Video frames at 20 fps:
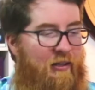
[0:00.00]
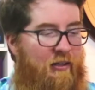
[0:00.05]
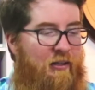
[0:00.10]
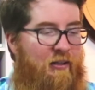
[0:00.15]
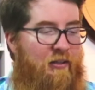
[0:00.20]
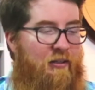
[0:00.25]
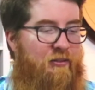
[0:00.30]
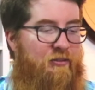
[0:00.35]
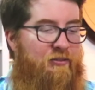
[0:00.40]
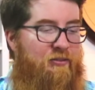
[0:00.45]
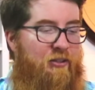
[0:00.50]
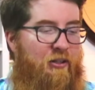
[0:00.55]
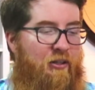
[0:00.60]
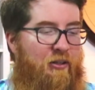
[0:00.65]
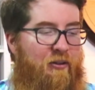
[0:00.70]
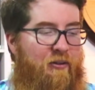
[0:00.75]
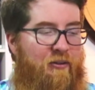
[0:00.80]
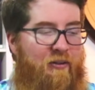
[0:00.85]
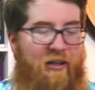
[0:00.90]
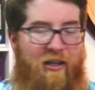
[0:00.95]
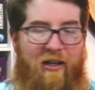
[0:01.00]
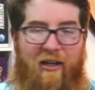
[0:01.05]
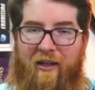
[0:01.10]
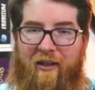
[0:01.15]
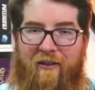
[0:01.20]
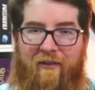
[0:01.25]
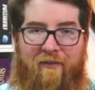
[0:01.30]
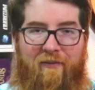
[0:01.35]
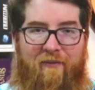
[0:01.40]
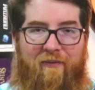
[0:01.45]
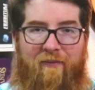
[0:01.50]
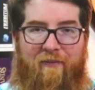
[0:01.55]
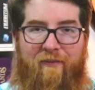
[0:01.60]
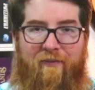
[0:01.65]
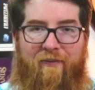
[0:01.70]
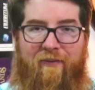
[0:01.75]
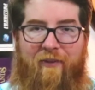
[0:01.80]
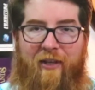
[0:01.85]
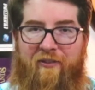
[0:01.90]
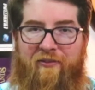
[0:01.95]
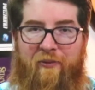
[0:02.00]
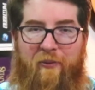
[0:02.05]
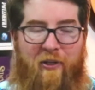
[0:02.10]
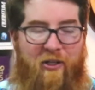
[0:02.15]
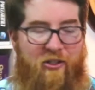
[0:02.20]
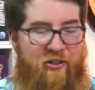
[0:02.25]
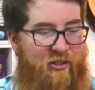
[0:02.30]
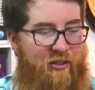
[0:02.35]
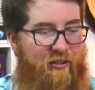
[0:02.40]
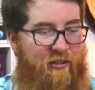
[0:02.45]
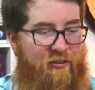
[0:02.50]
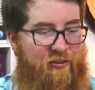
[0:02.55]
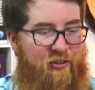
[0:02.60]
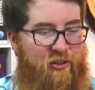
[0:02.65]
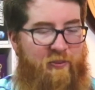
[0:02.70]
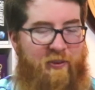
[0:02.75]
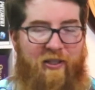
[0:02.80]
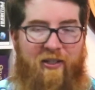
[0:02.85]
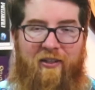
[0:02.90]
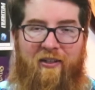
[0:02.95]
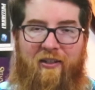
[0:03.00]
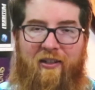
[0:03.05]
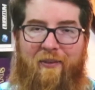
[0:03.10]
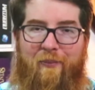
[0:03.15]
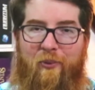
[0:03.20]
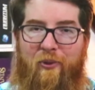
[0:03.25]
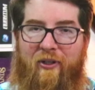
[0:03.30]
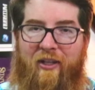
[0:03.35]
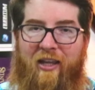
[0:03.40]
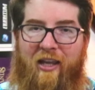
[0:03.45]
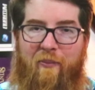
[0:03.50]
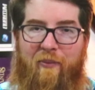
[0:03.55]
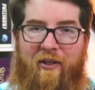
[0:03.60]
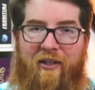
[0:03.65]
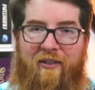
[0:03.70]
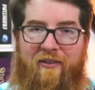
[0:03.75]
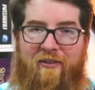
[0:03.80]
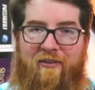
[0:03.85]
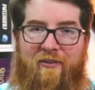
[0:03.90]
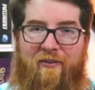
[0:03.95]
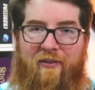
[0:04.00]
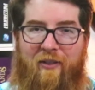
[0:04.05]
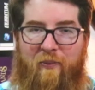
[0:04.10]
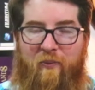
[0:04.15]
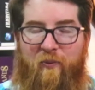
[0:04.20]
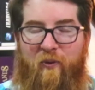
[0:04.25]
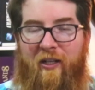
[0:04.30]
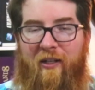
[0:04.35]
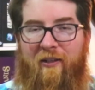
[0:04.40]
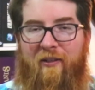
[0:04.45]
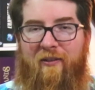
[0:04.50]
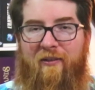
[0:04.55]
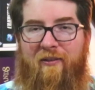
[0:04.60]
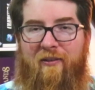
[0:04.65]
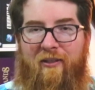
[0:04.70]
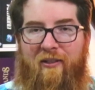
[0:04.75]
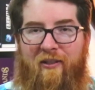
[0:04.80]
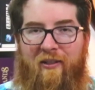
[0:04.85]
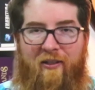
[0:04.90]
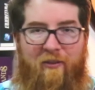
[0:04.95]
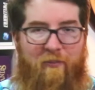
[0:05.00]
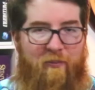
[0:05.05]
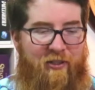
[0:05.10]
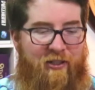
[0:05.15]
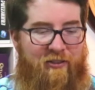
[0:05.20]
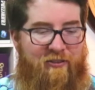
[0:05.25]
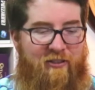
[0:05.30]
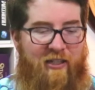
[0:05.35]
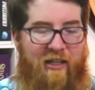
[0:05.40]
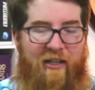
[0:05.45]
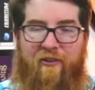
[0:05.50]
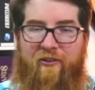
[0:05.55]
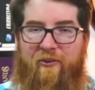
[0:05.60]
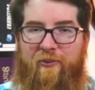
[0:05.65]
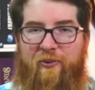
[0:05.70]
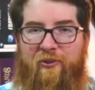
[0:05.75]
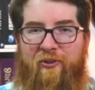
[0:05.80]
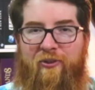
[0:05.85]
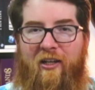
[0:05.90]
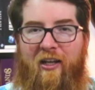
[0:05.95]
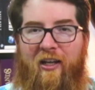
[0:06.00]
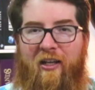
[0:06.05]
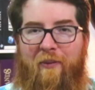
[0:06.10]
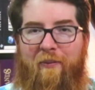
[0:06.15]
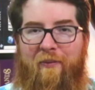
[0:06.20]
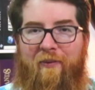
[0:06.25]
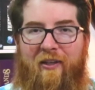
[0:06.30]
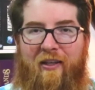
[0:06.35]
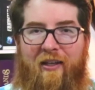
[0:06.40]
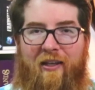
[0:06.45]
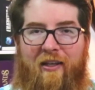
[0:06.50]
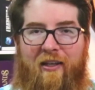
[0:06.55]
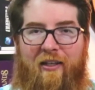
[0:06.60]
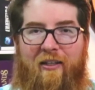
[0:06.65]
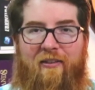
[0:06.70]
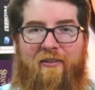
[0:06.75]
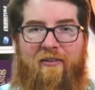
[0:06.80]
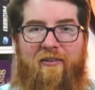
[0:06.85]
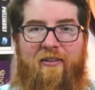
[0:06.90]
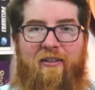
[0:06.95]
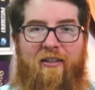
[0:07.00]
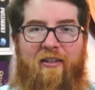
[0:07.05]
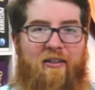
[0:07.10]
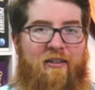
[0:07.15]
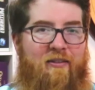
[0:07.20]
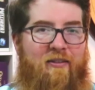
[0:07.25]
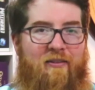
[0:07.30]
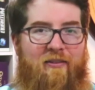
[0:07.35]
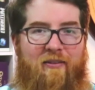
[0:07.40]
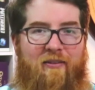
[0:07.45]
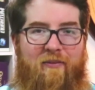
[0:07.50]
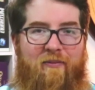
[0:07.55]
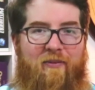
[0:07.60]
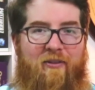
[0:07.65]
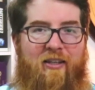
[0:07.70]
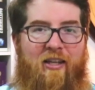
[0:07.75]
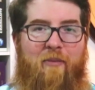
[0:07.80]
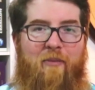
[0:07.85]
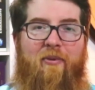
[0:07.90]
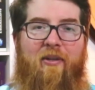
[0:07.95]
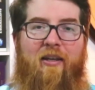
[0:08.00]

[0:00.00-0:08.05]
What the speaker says: So thanks for watching. This has been Board Game Minutes. I'm Will. Please like and subscribe and keep playing